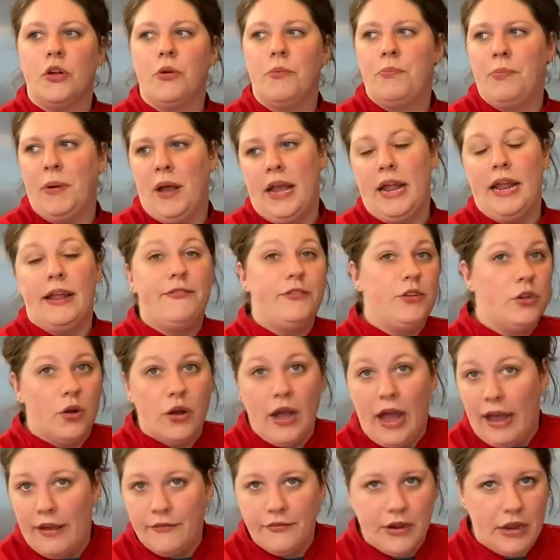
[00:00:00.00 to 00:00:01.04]
But if you don't
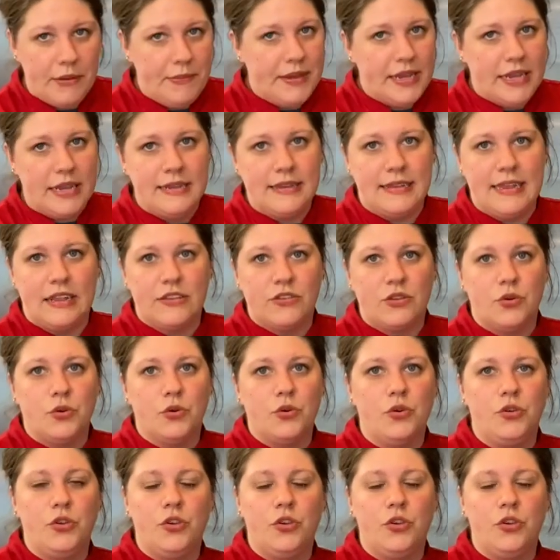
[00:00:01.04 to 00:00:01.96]
have ramekins, that's cool.